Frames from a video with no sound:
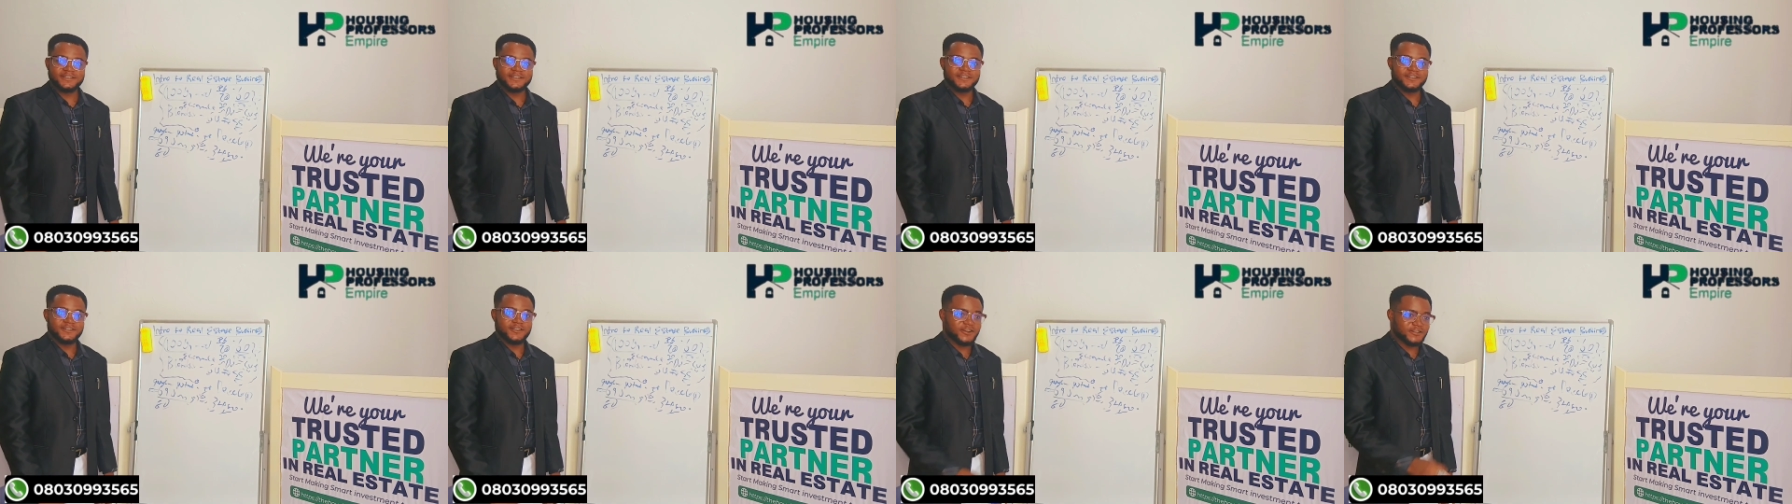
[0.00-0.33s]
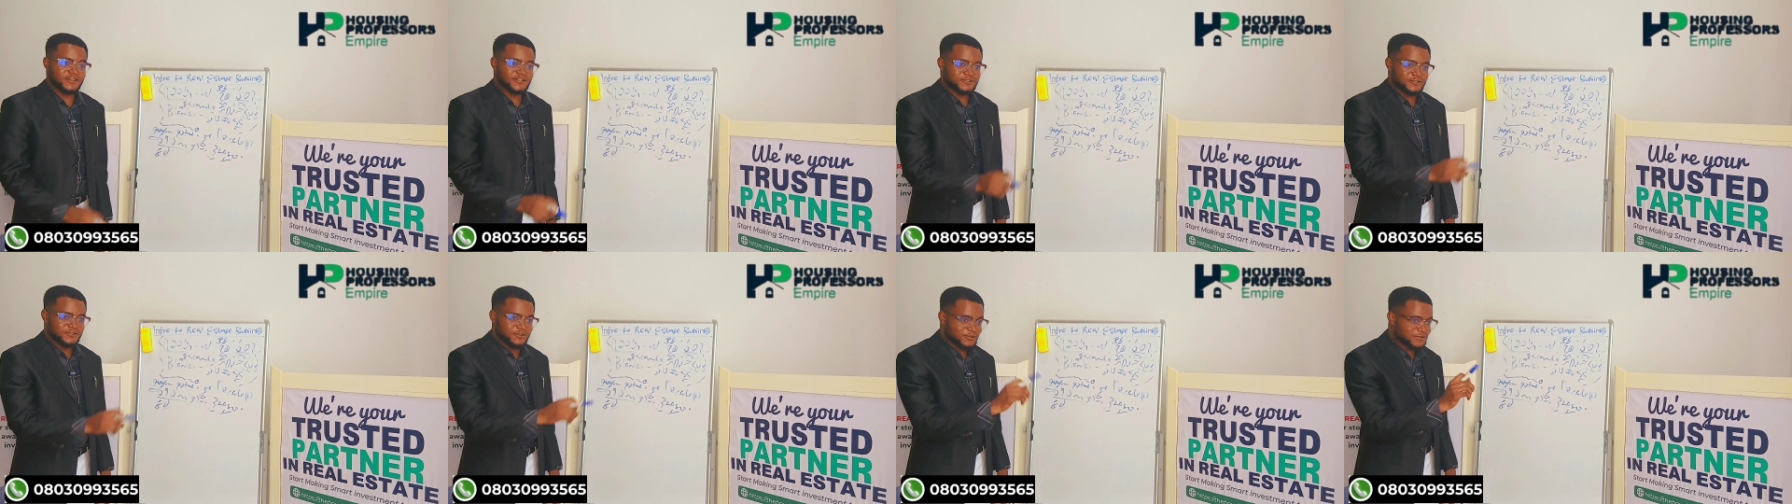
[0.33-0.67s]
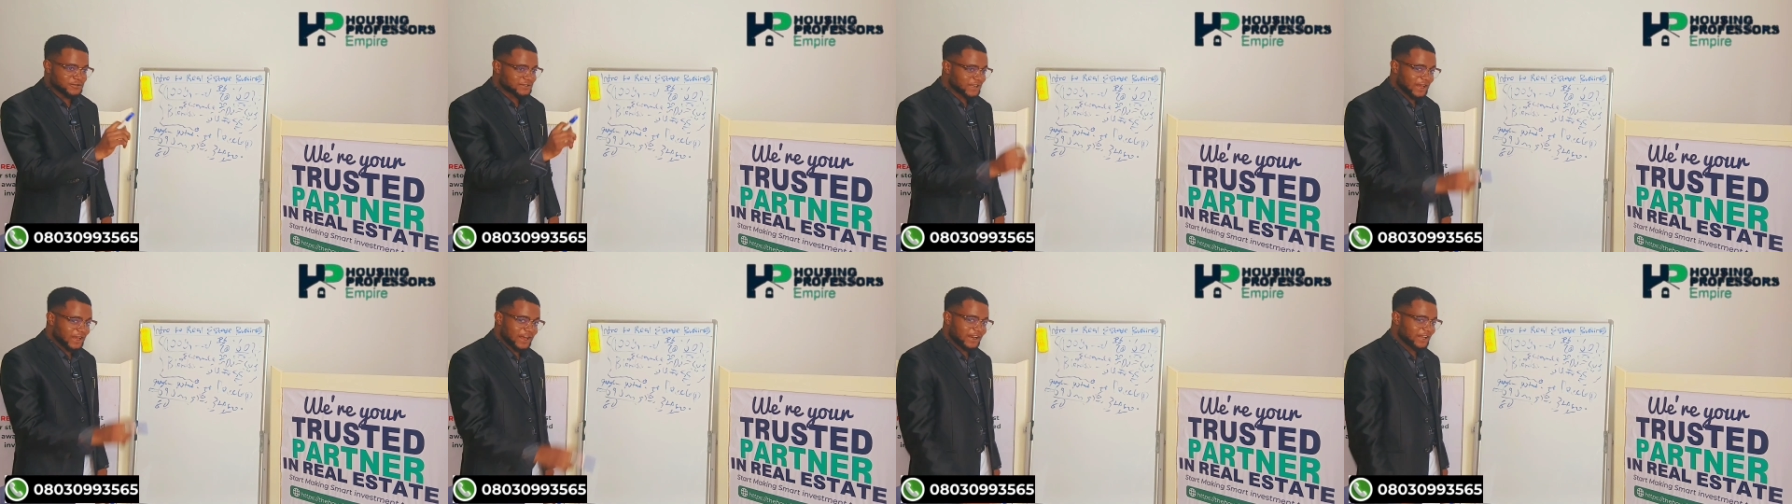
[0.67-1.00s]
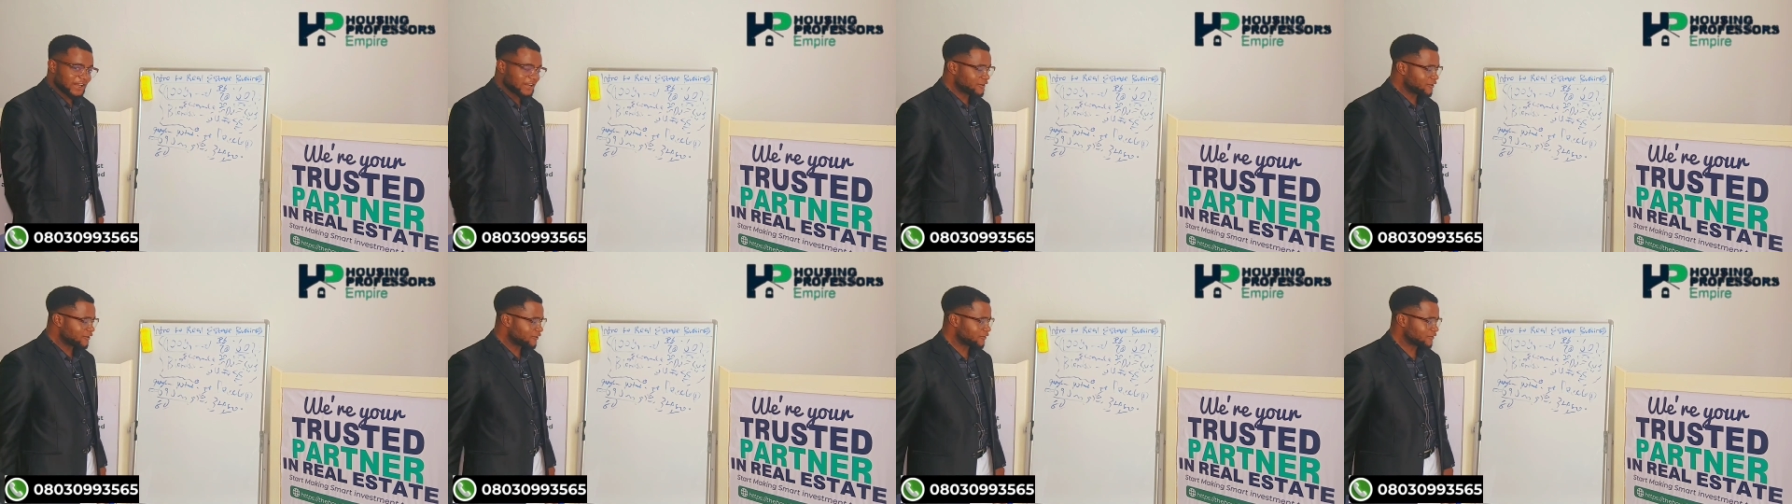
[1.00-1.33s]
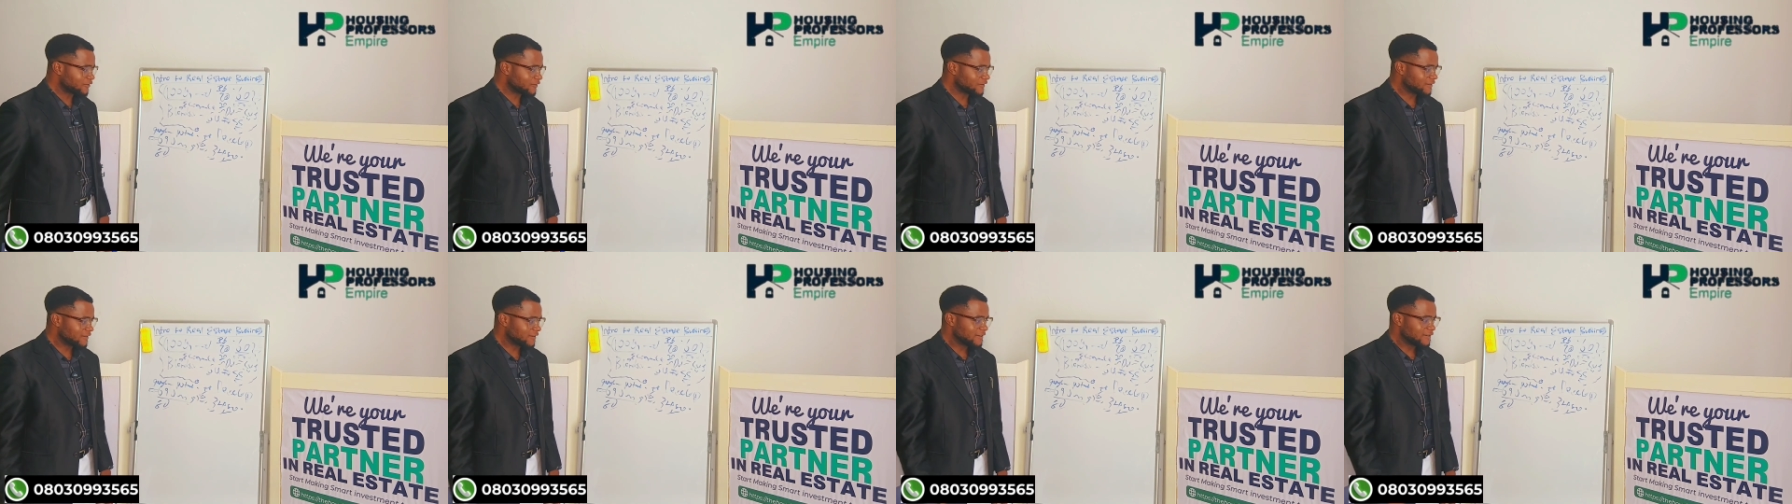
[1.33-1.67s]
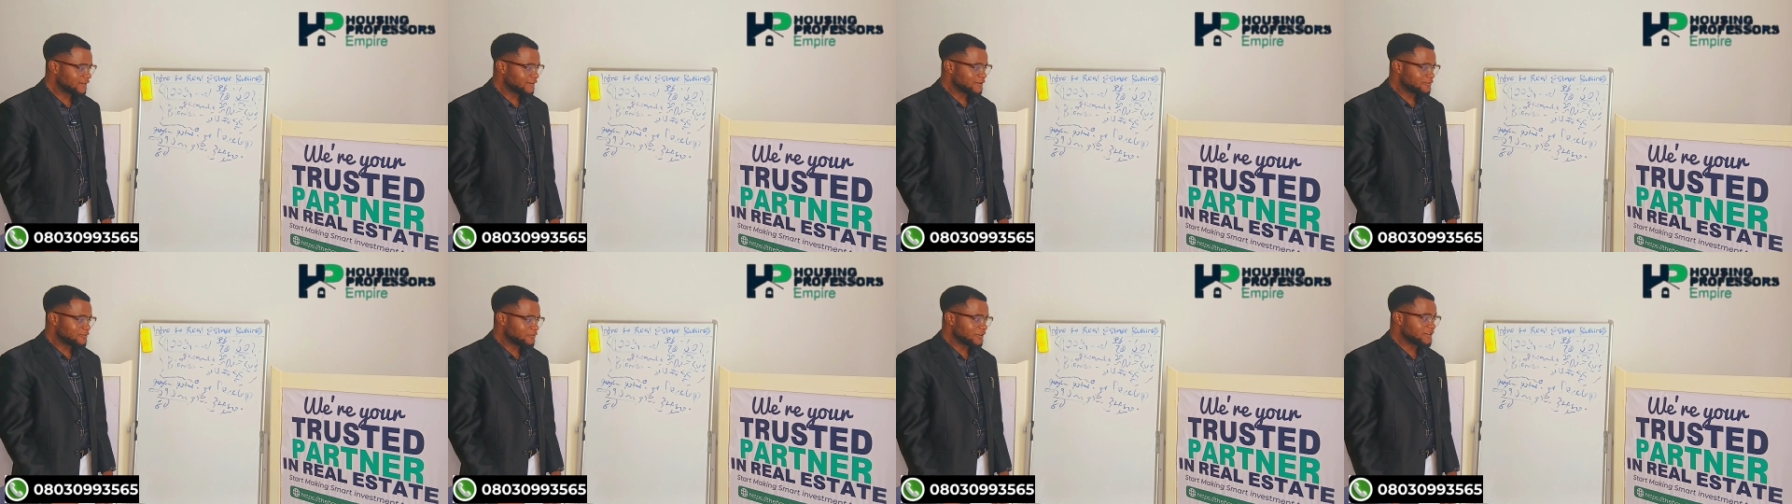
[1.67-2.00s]
not those carrying gun.
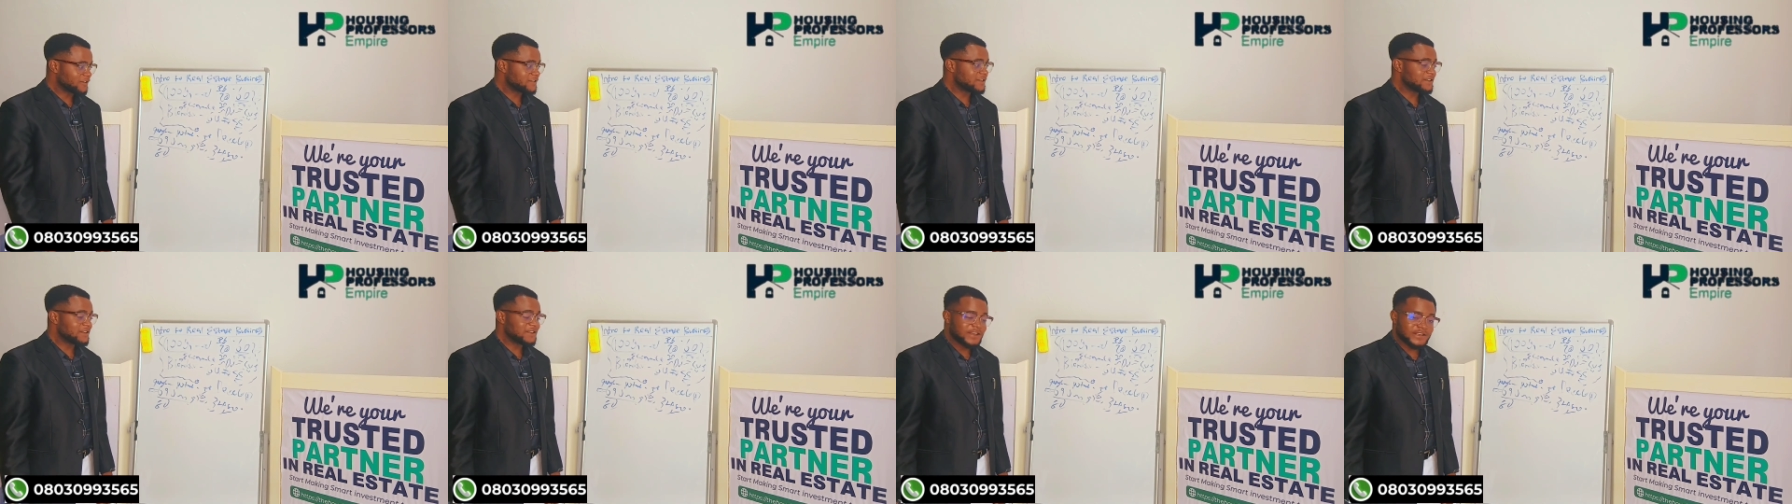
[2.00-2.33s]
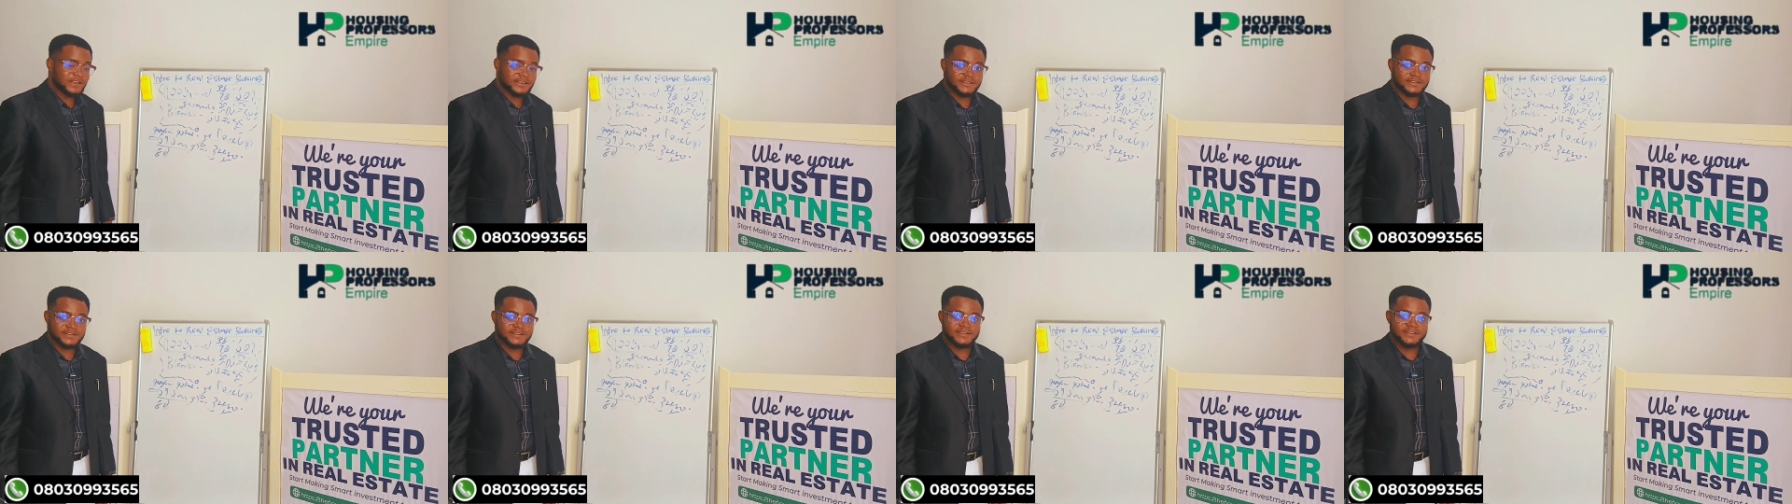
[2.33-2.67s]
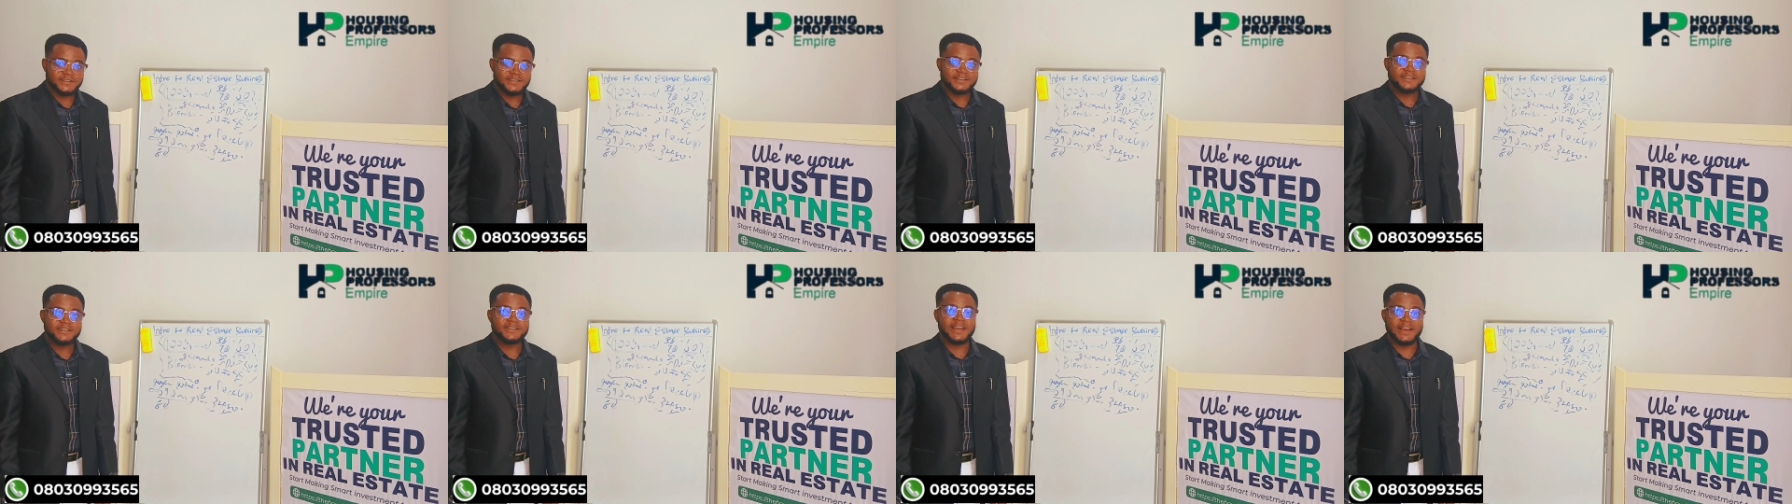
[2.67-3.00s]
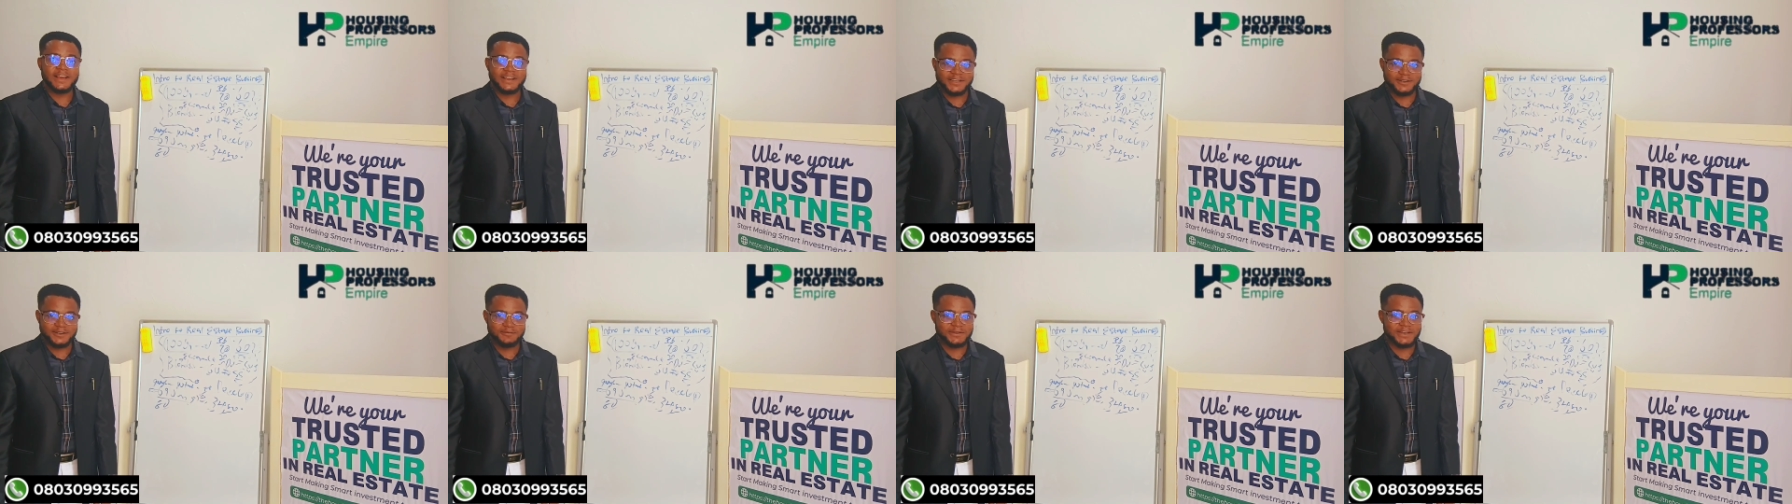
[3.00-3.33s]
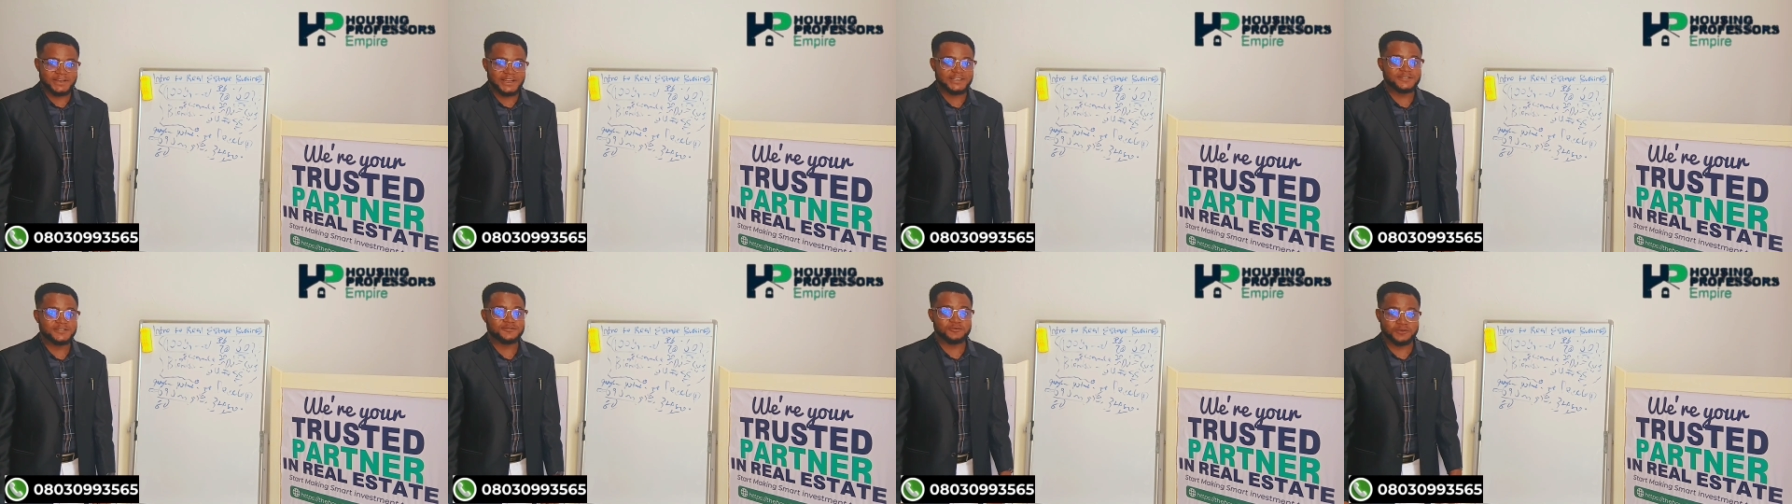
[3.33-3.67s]
But he said, yes, they are criminals.